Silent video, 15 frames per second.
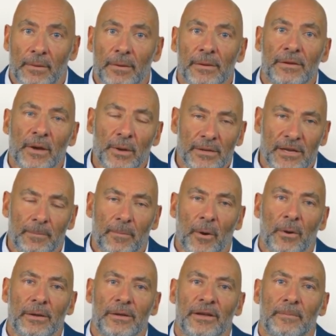so it's
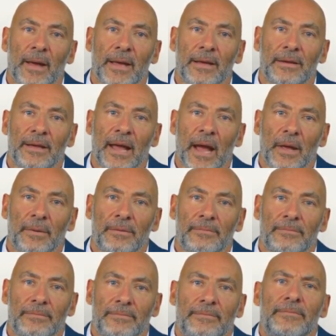important to make it count.
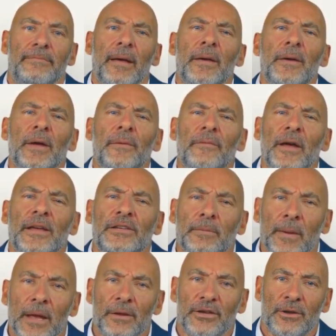A good
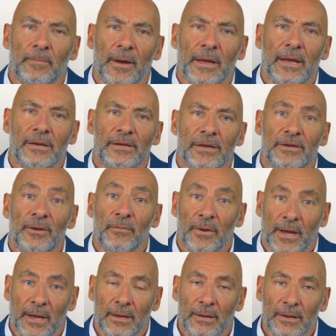resume should be easy to
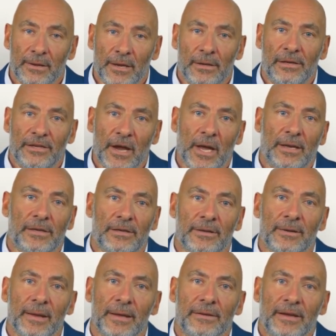read, concise,
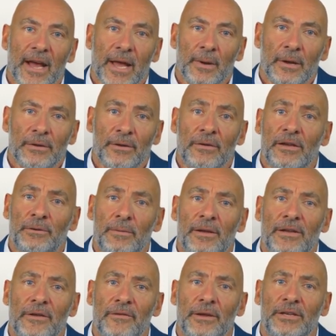and tailored to the
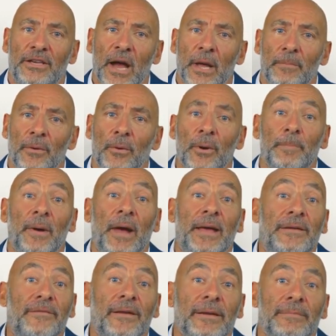specific job you're
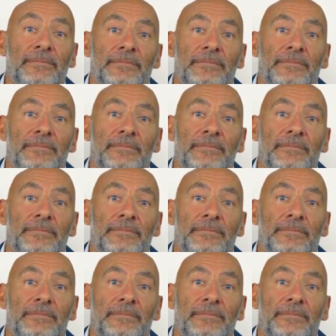applying for.